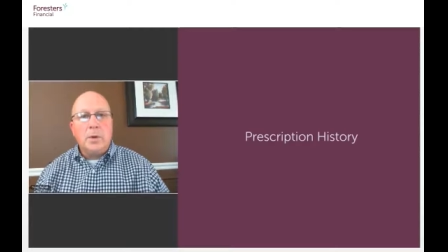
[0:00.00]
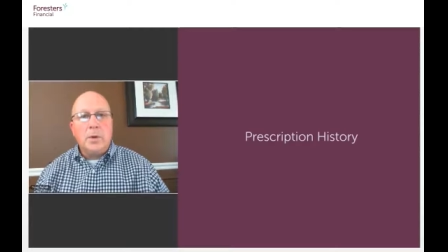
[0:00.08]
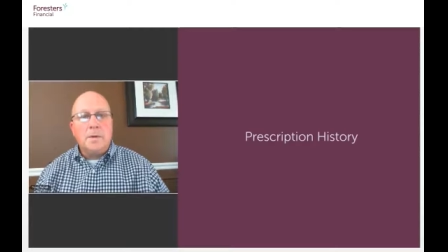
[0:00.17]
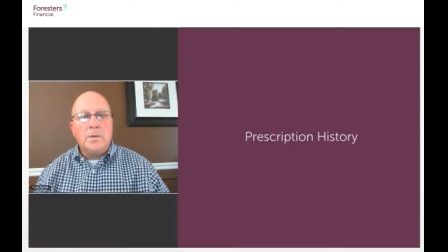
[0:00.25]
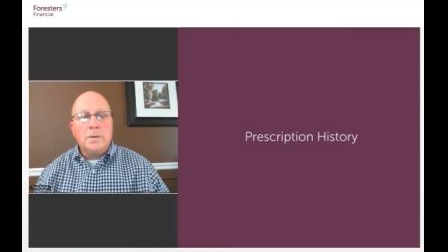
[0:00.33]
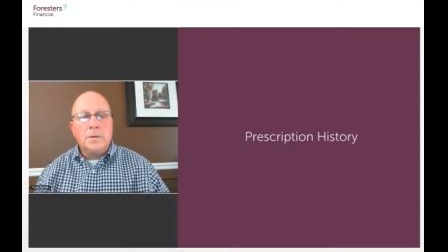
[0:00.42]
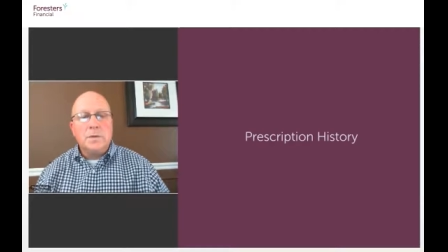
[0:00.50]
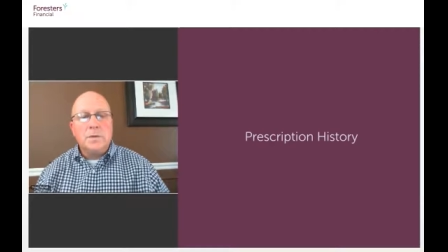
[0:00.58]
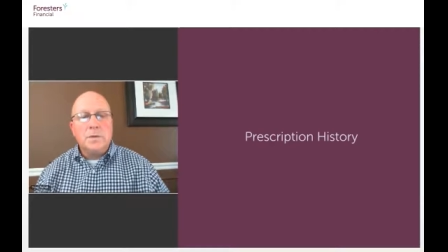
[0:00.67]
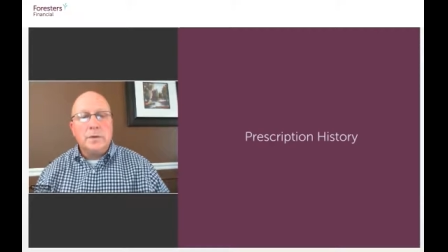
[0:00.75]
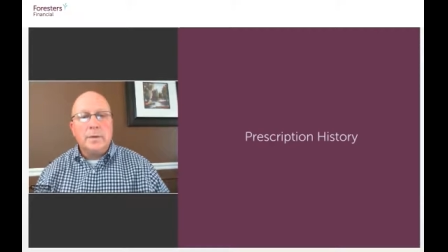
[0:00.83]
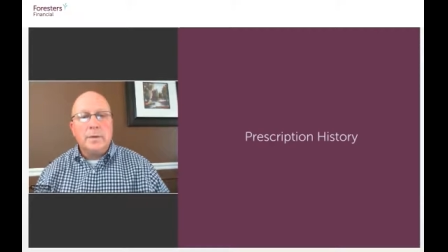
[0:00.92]
across
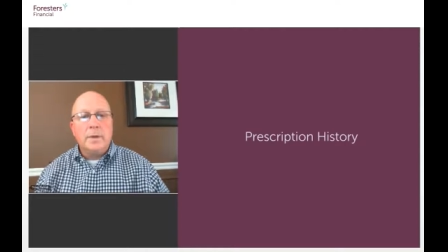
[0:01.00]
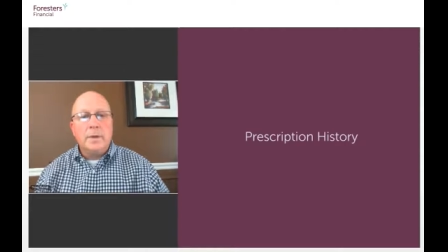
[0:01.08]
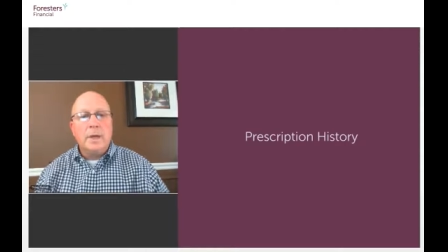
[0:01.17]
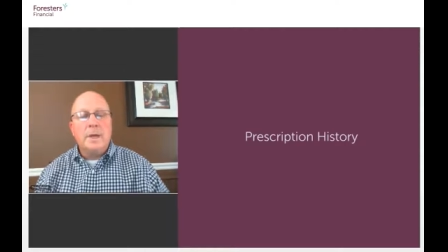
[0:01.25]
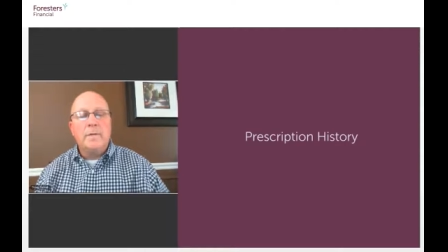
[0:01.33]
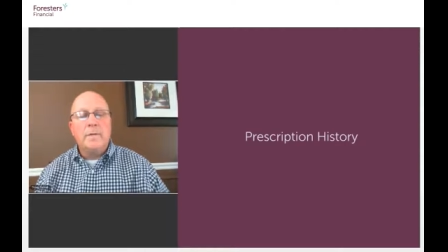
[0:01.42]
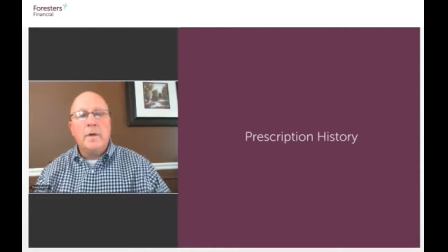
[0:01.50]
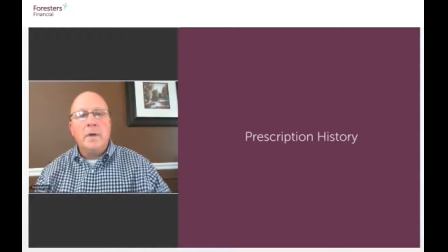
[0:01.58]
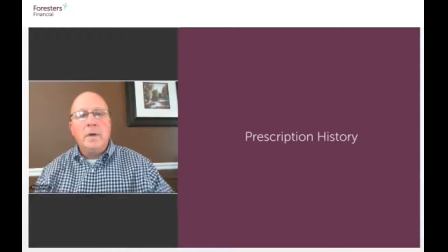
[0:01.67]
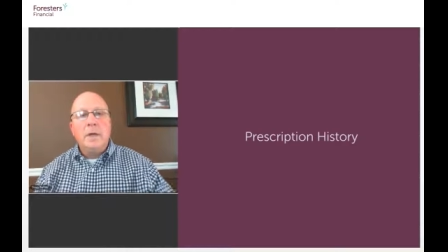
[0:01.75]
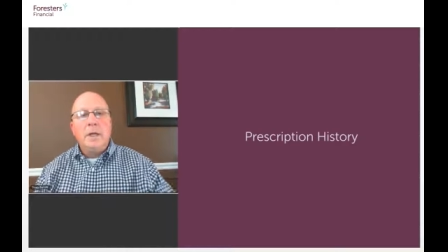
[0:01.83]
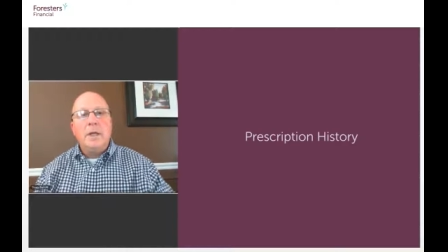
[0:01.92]
folks that have
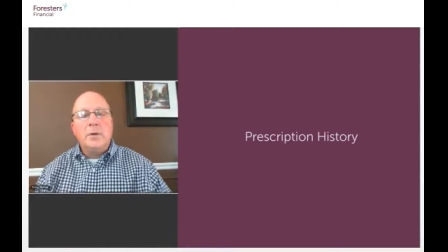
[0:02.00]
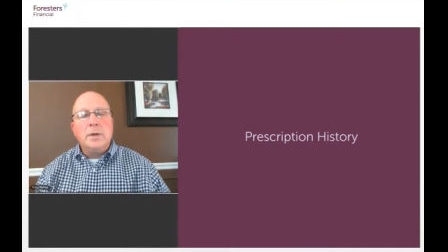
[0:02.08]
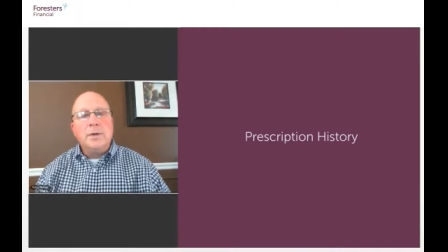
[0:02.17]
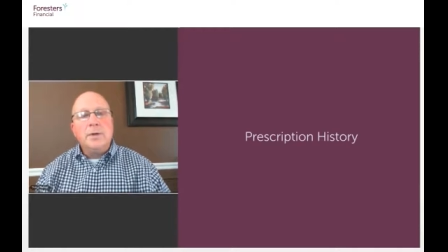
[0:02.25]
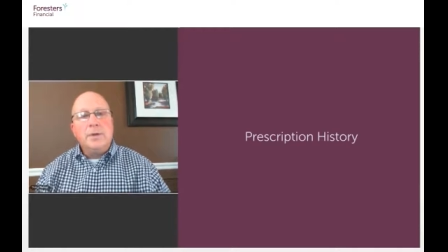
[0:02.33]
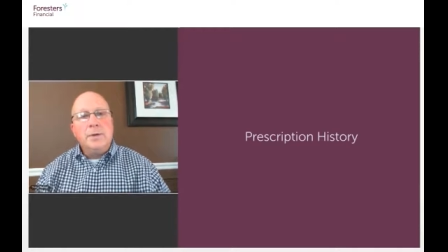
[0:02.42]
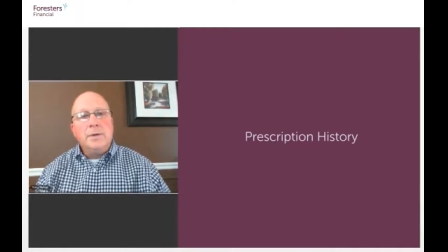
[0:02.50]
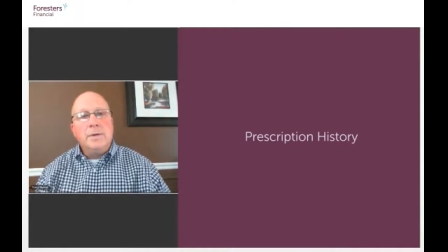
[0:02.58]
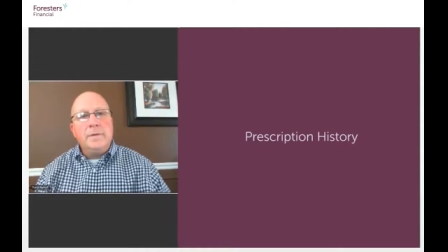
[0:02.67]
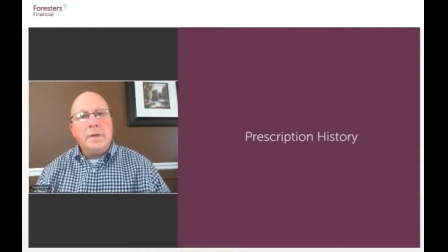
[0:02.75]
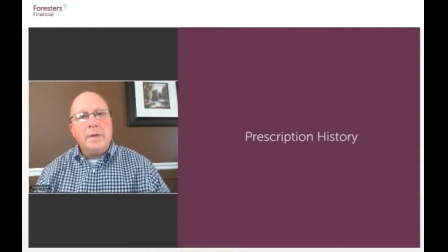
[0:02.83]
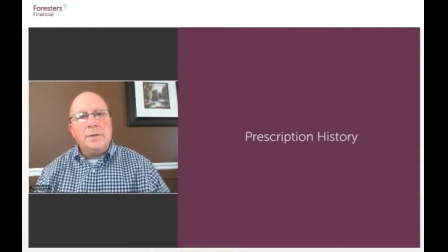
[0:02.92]
either a history
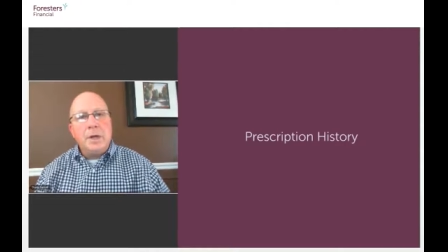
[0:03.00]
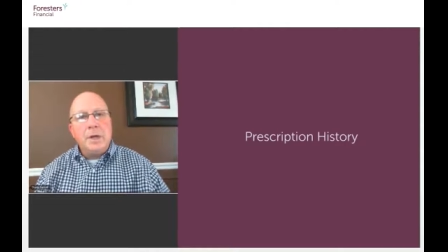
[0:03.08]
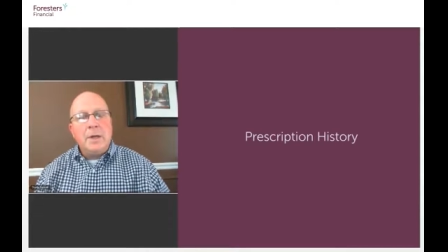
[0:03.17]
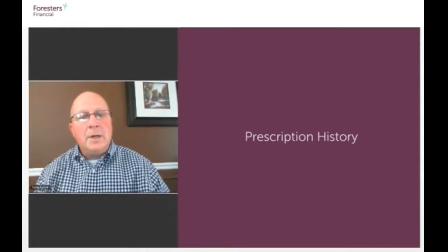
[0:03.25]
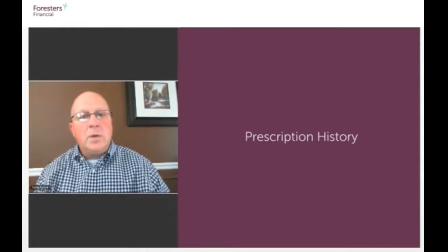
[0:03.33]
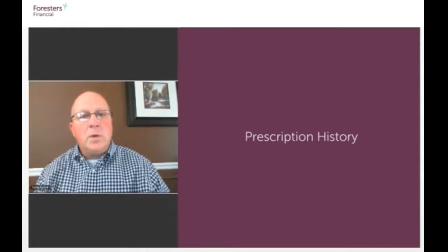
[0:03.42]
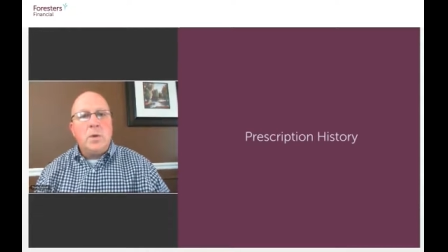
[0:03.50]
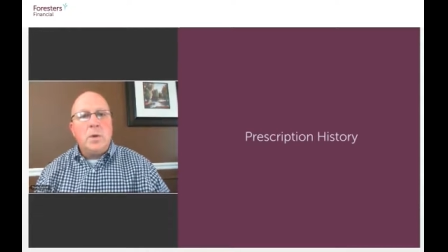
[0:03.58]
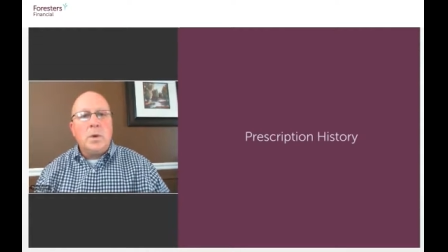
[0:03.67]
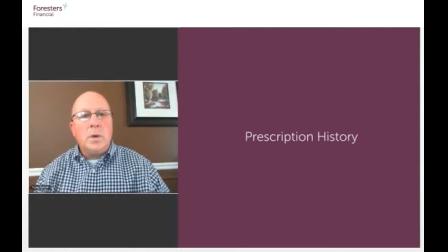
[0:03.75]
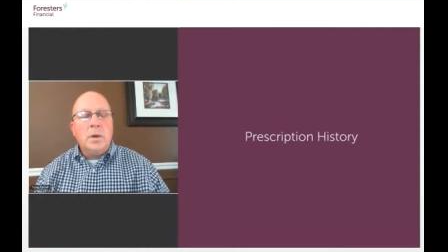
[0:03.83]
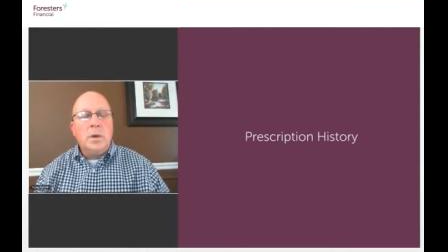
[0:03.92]
of angina
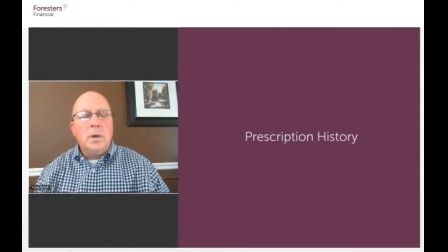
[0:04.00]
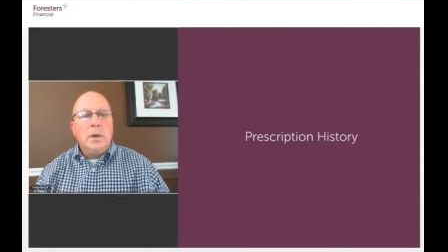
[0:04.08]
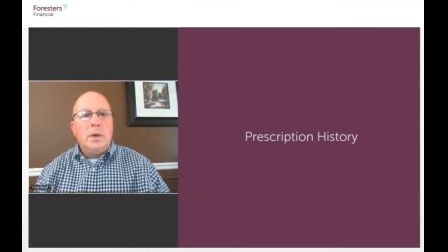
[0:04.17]
or